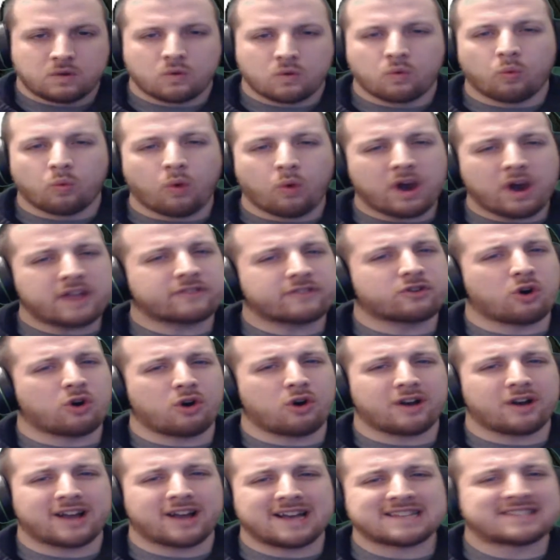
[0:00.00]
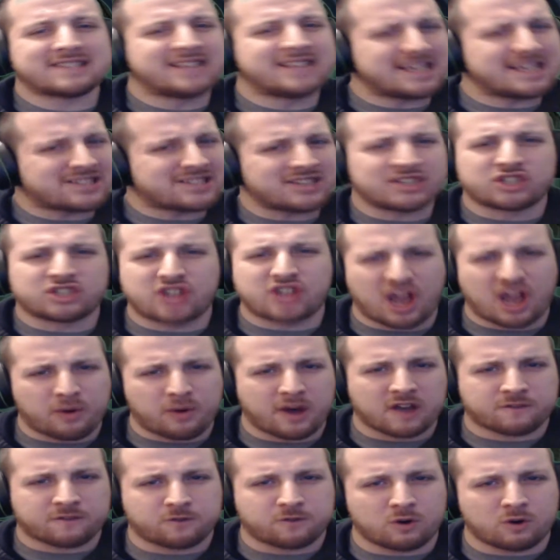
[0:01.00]
What is going on guys? This is
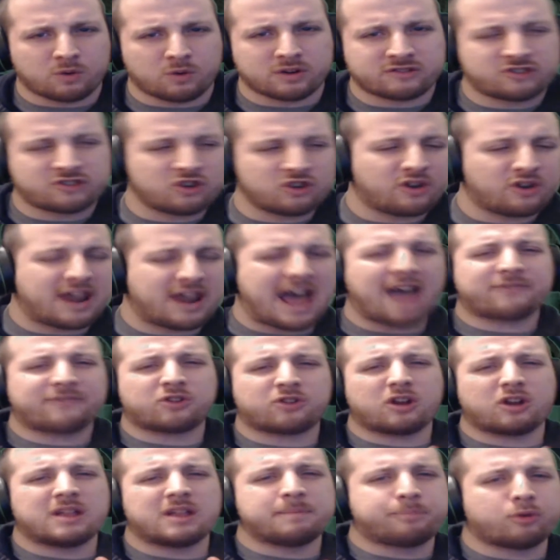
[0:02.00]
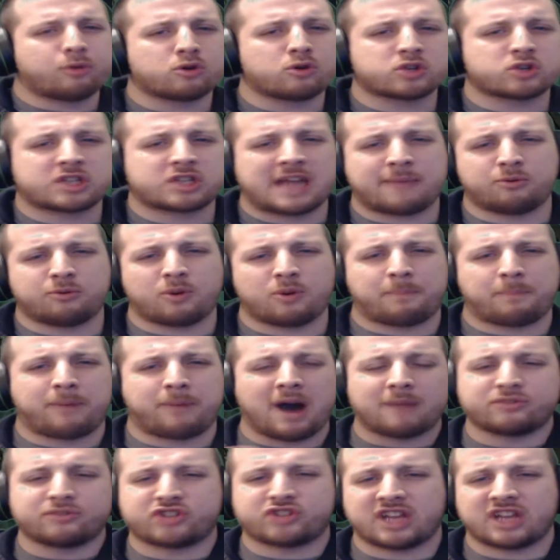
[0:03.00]
JWAGS 412 and after all the bullshit happened with
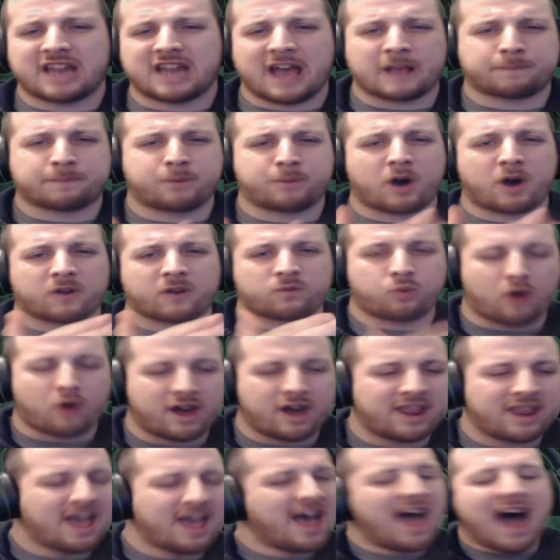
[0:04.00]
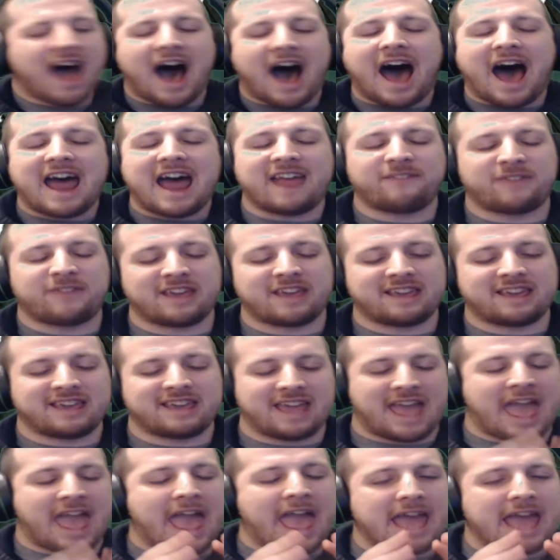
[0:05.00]
PUBG and Xbox One, I didn't think it
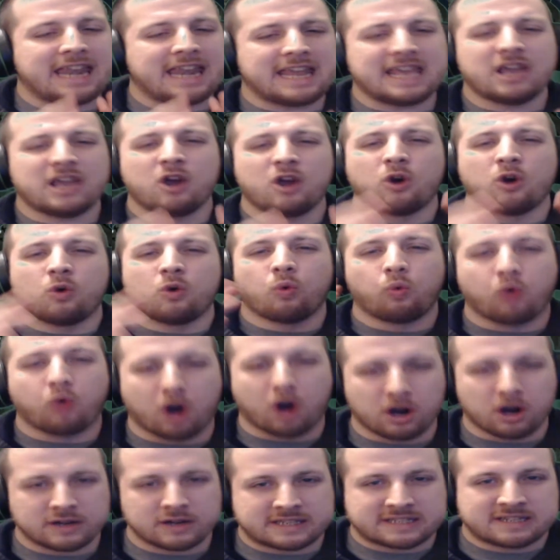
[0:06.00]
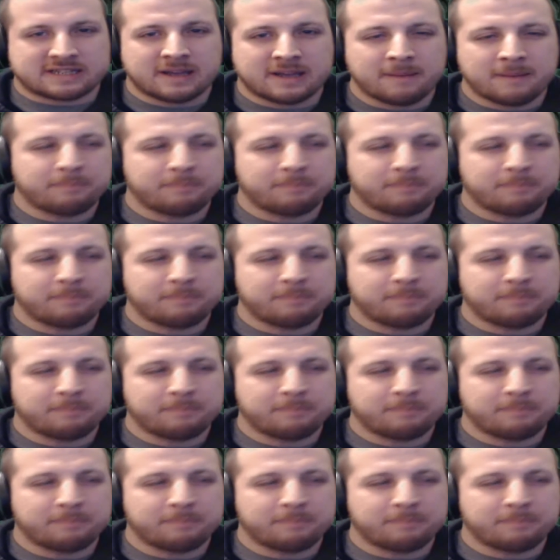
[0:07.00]
get any worse.